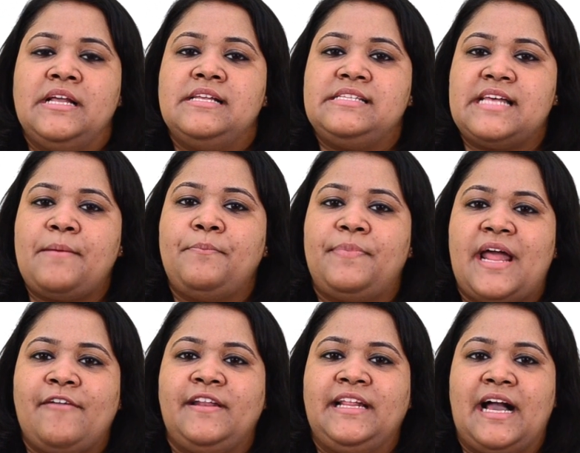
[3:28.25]
Some
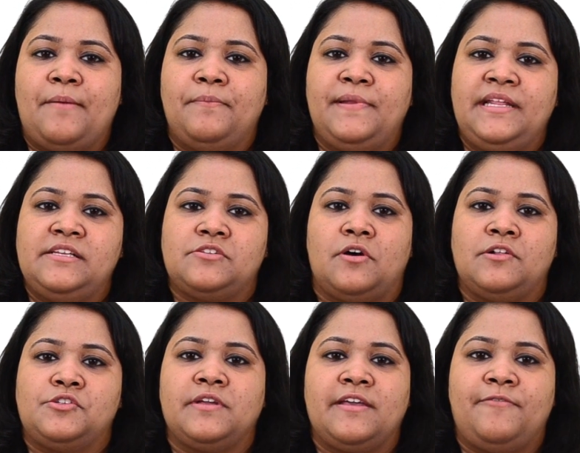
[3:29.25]
private companies
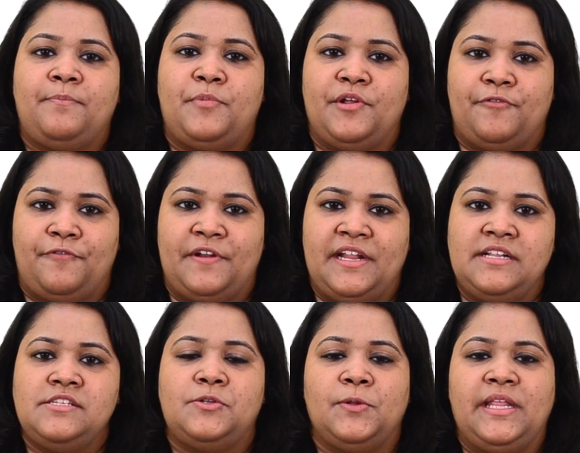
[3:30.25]
also give
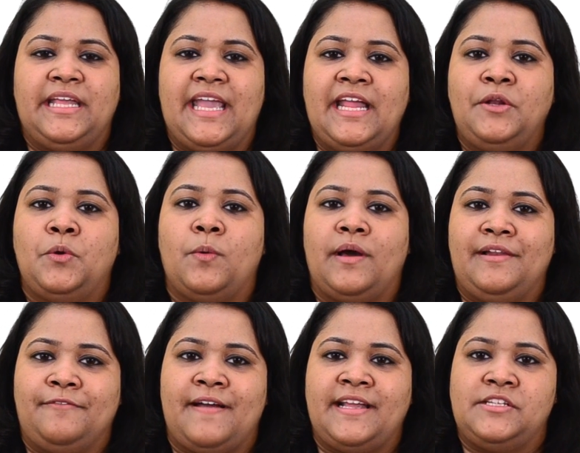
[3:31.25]
preference to the GATE
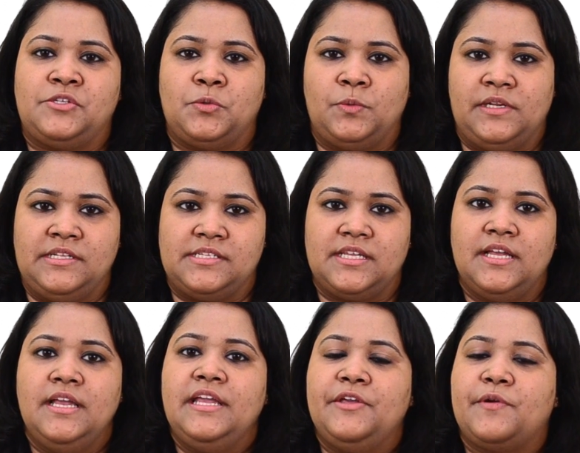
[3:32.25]
qualified students.
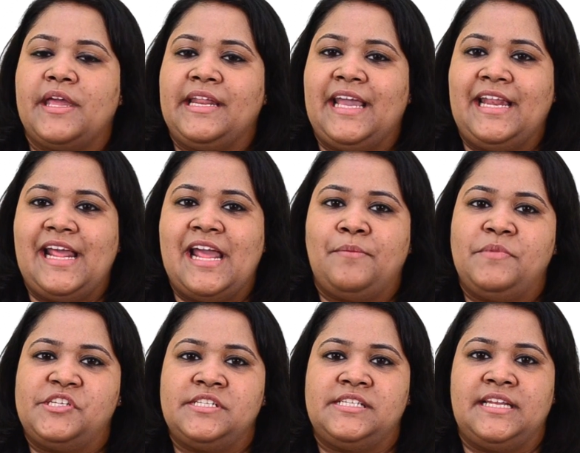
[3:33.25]
You can get
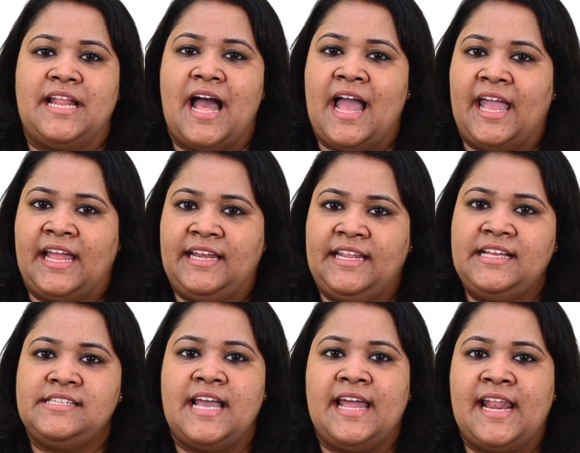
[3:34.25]
admissions in
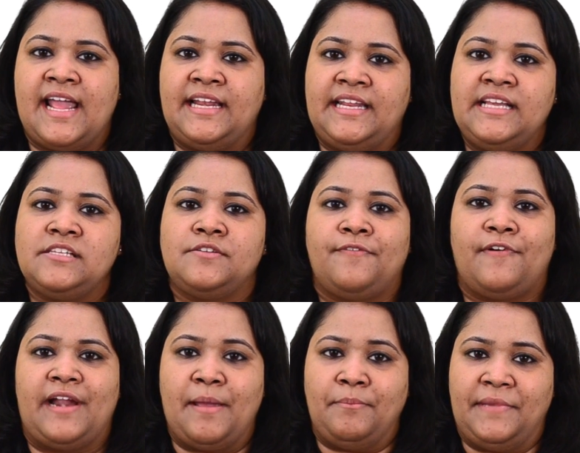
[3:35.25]
IITs, NITs
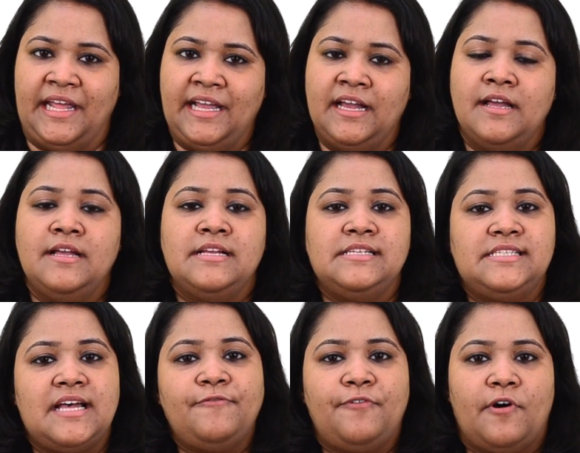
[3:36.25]
for M.Tech.
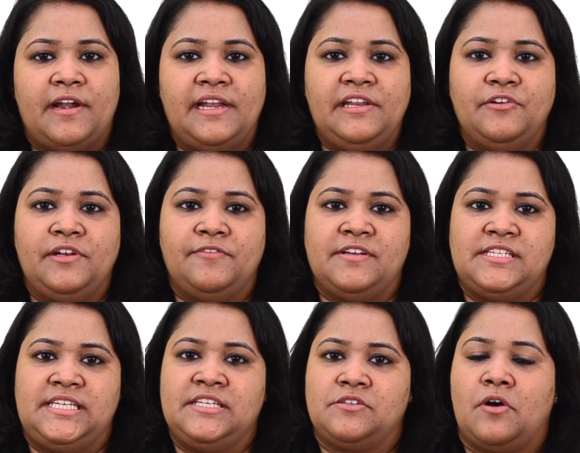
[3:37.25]
Some foreign
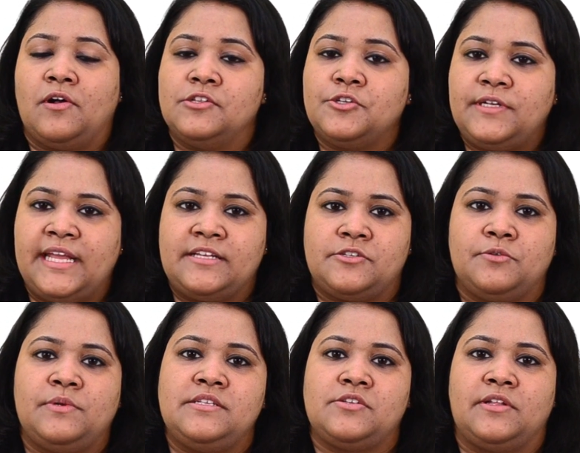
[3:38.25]
universities also take
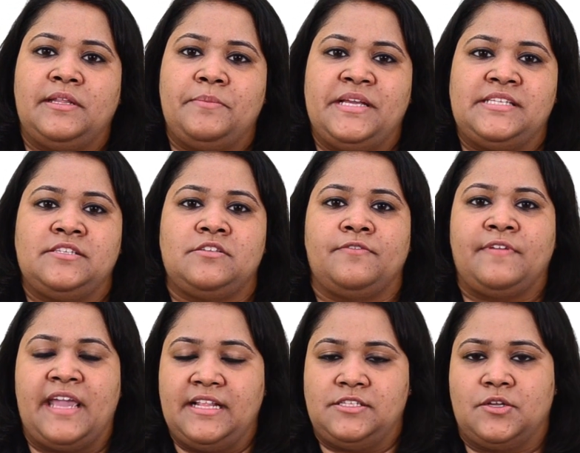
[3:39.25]
students on the basis of
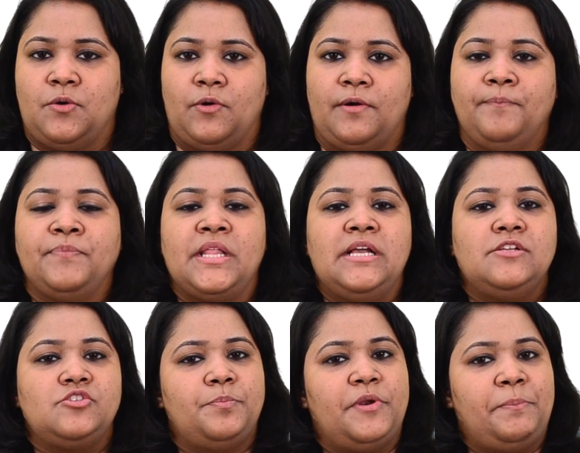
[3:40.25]
GATE score.
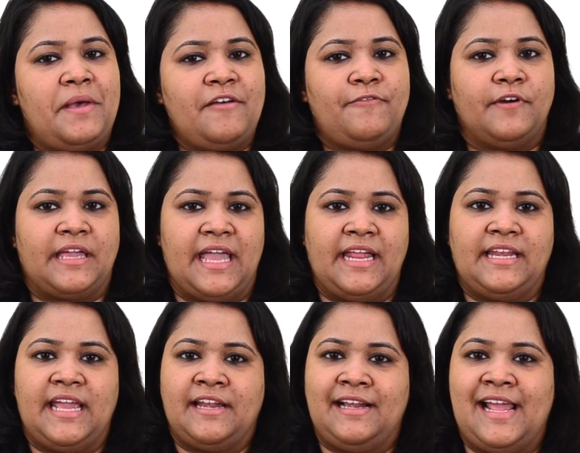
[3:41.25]
So prepare for
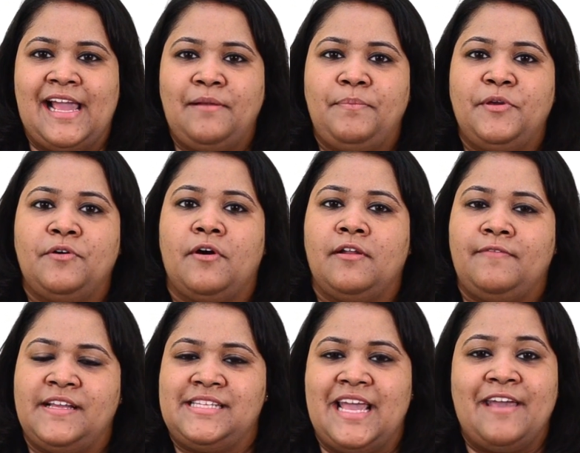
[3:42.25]
GATE, it'll help you
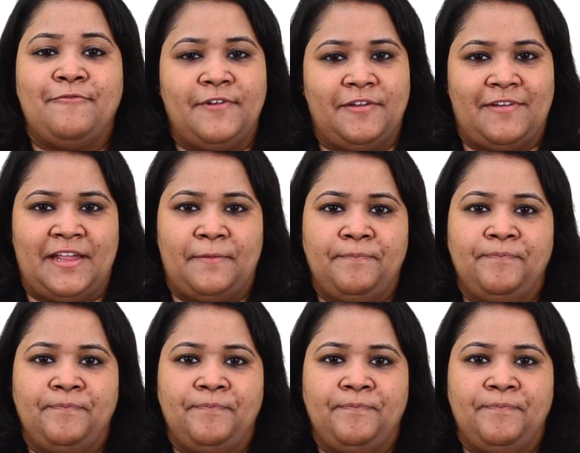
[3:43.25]
always everywhere.